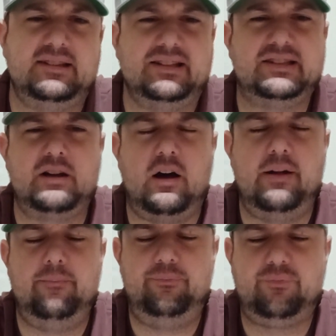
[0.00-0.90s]
It's
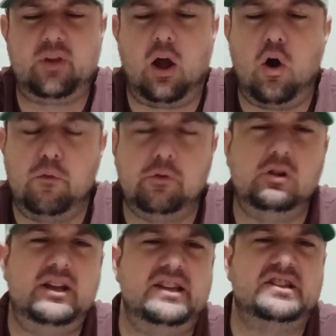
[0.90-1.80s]
not
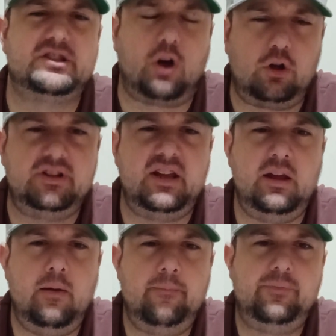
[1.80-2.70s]
overly
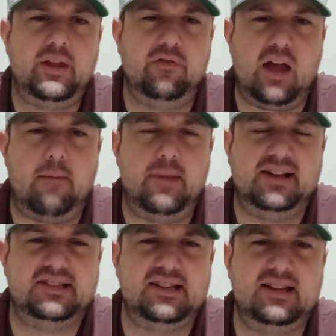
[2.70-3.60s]
salty, if that
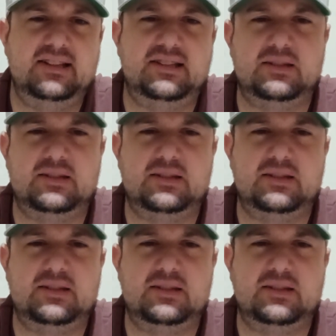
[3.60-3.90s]
makes sense.